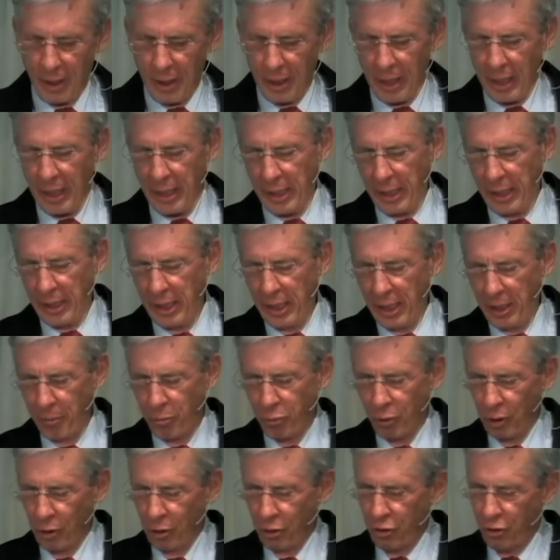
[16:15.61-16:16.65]
And in
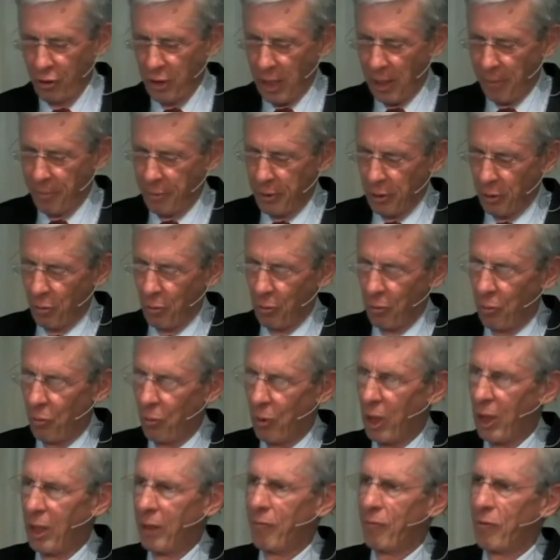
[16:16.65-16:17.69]
Hebrews chapter
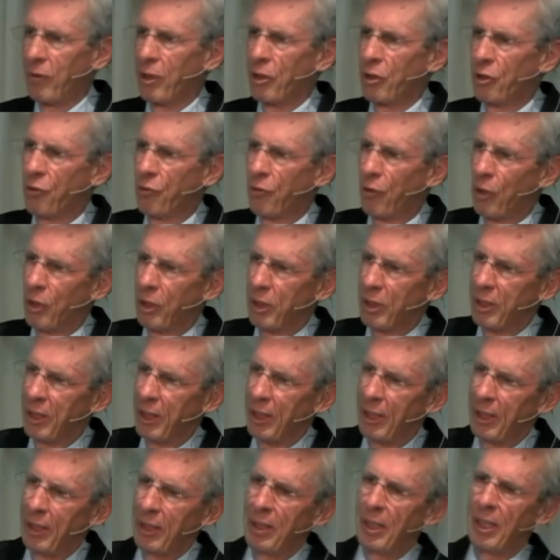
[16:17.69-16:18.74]
1, verse
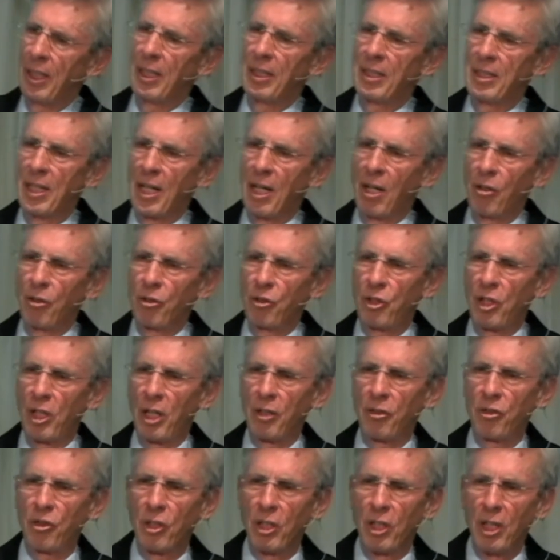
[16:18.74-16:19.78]
14, it tells
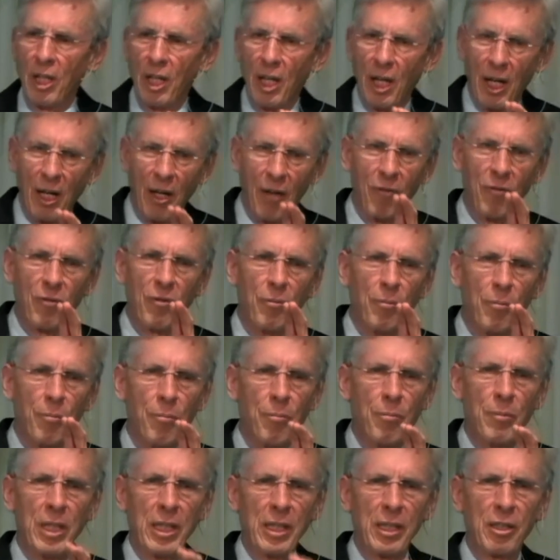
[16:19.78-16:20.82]
us of
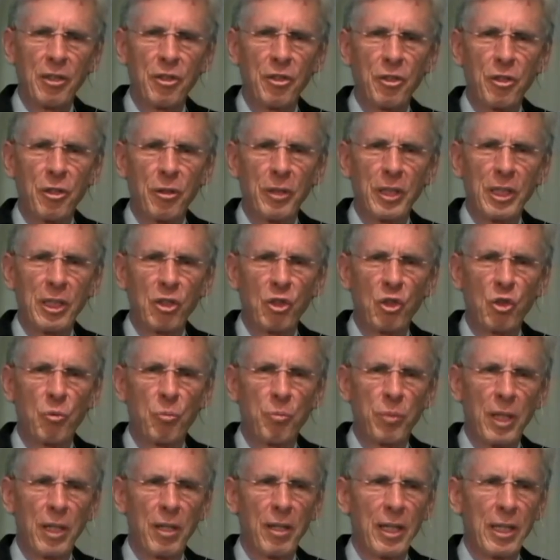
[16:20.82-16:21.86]
ministering
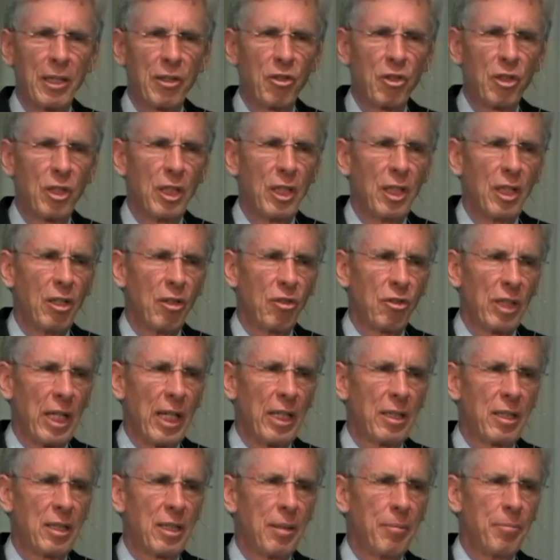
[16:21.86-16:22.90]
spirits
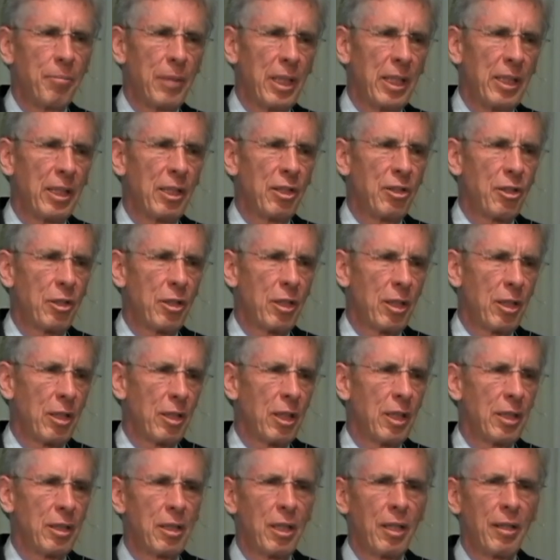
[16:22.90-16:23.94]
sent to minister
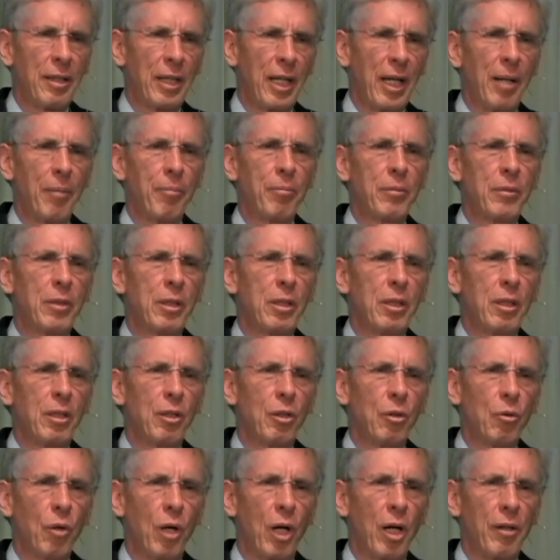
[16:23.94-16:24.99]
unto them
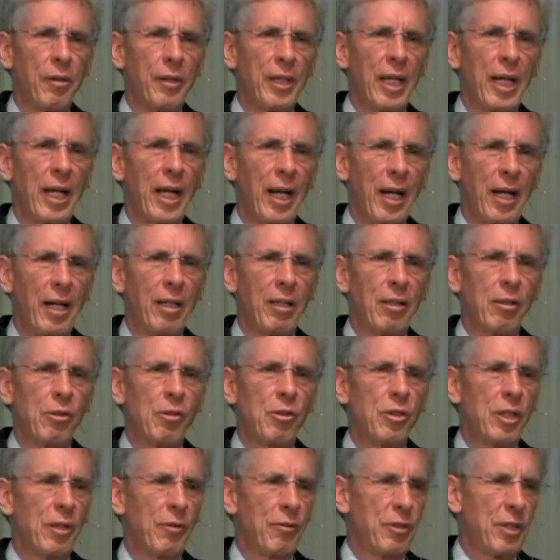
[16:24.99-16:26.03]
who are the heirs
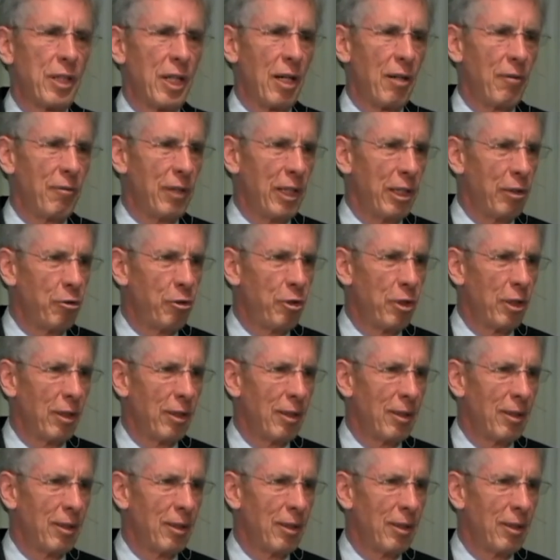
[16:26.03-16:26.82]
of salvation.